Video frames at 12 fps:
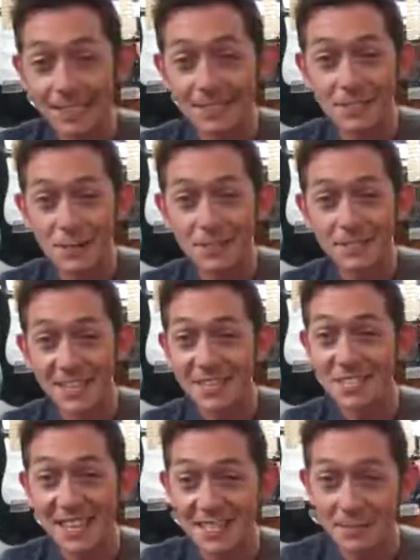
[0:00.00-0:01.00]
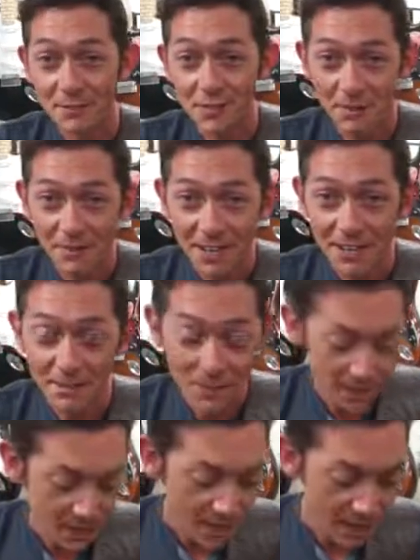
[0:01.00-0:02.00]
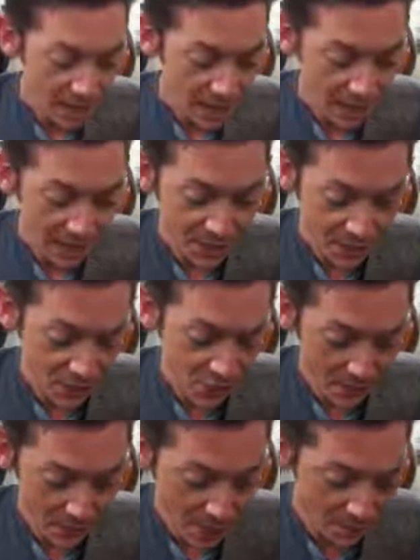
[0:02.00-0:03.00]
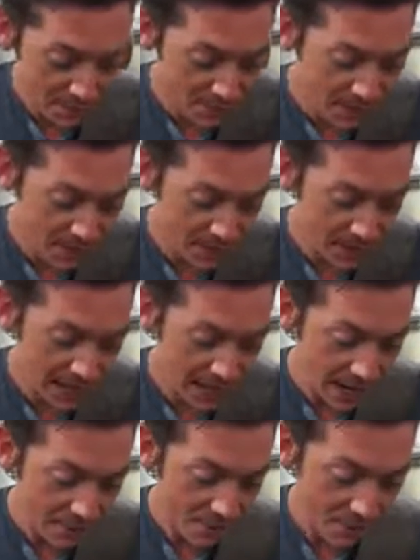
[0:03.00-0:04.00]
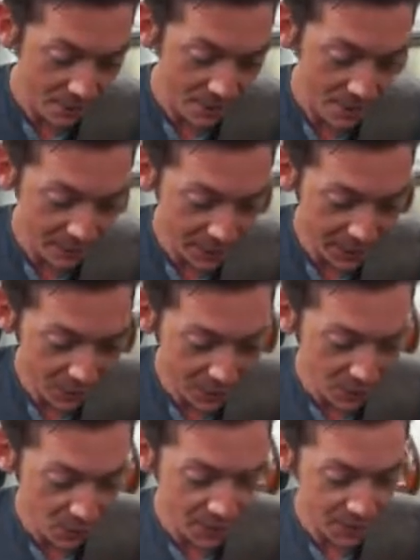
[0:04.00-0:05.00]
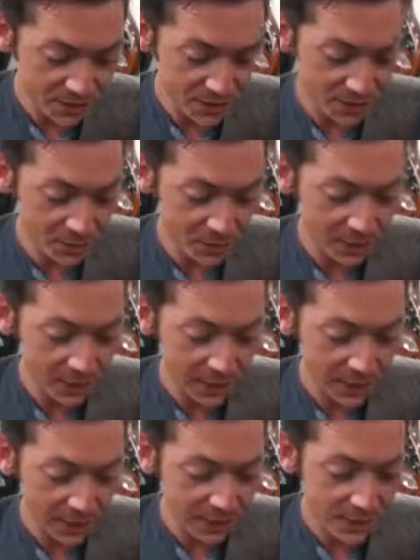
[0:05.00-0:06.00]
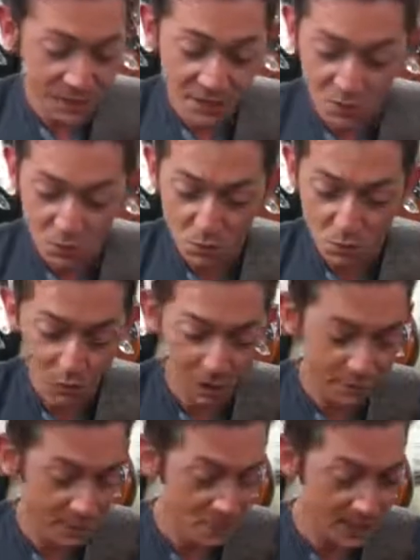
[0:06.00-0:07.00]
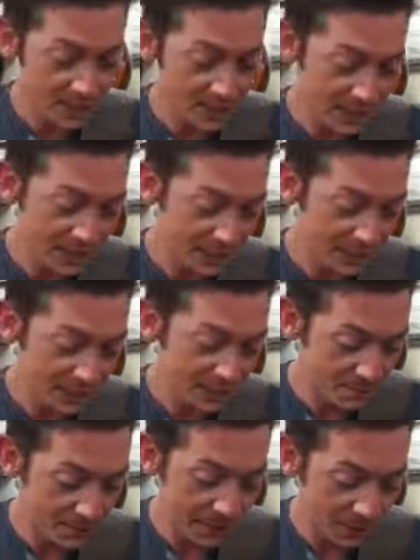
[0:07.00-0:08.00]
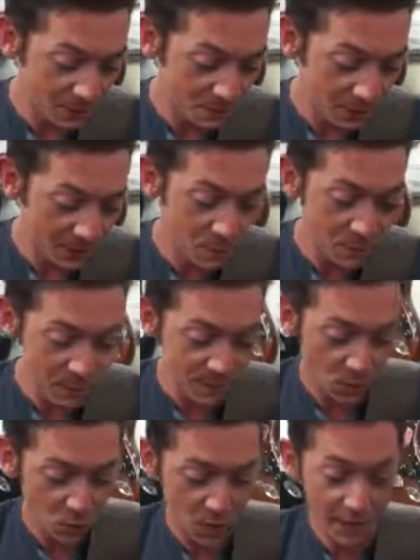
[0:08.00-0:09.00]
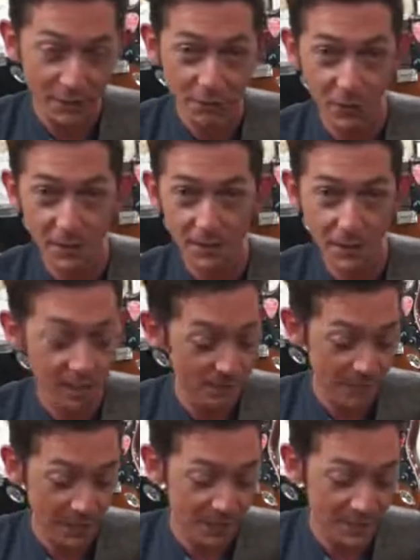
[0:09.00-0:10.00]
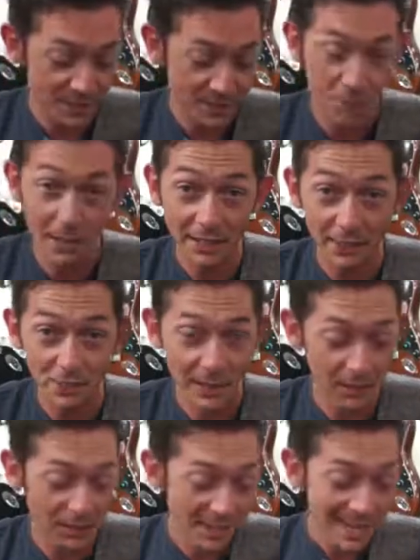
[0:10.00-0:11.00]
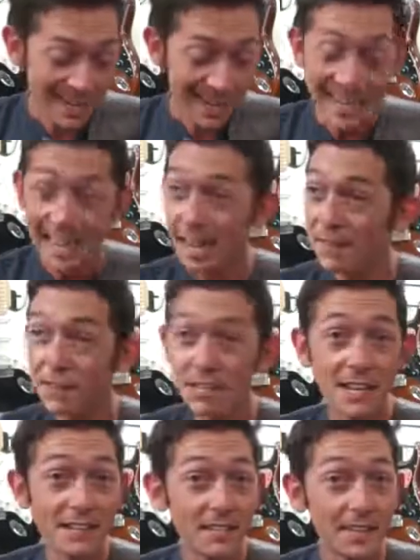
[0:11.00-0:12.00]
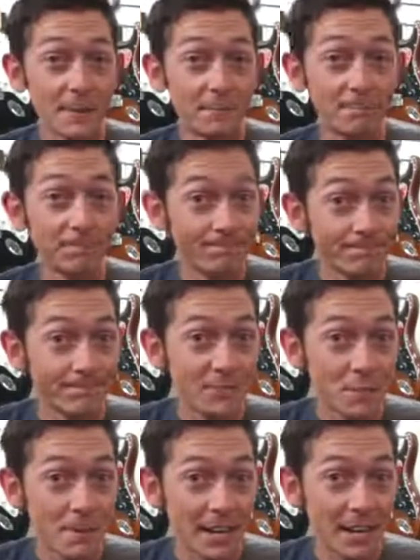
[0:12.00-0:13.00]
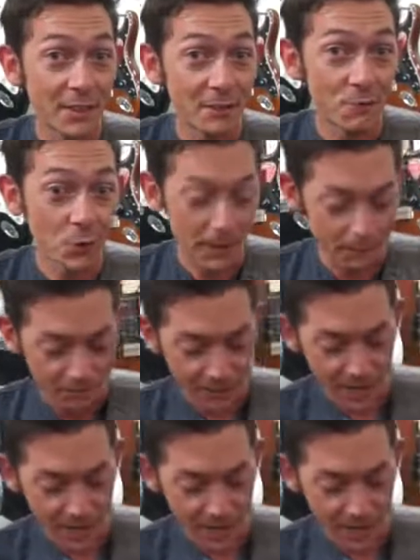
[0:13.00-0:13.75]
It's just excessive sometimes. So jumping off from there, from the flanger I run into, this is one of the few pedals I actually didn't buy here at Pops, but I'll still run it through you, by it because it's a great little pedal. And these guys can get just about anything for you.